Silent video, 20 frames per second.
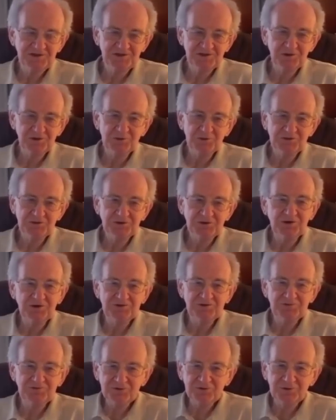Attorney
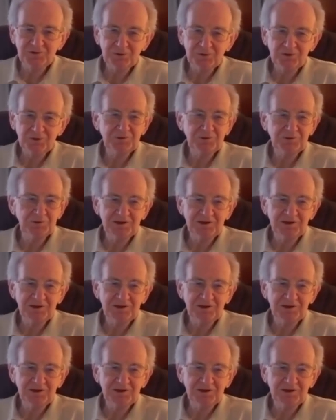Full Employment